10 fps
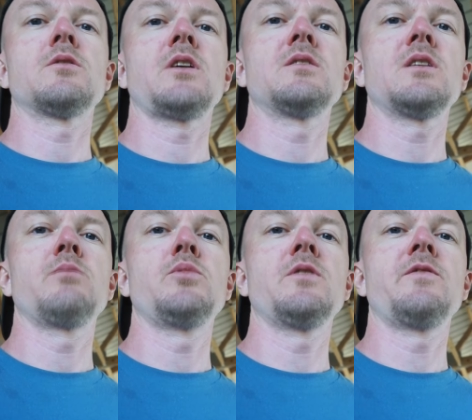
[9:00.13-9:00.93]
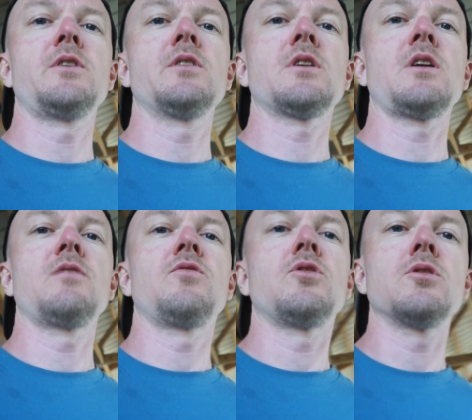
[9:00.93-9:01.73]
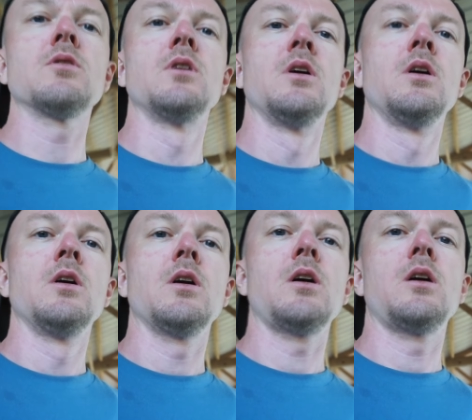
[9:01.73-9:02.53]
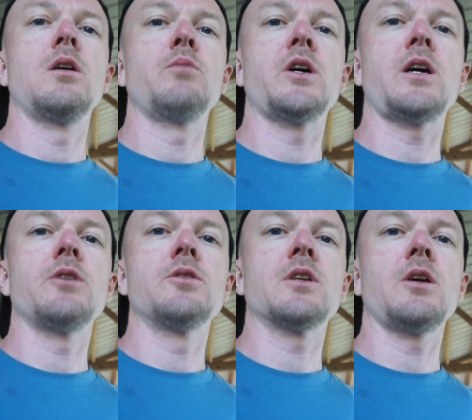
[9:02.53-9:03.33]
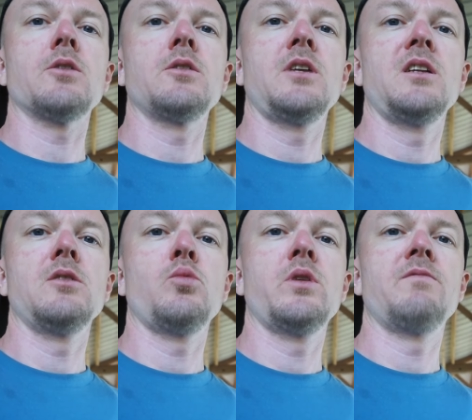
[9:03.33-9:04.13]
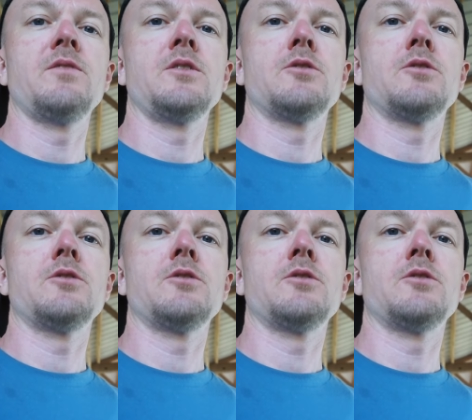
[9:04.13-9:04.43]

So I'd say be very careful uh, about how you're calculating the width of your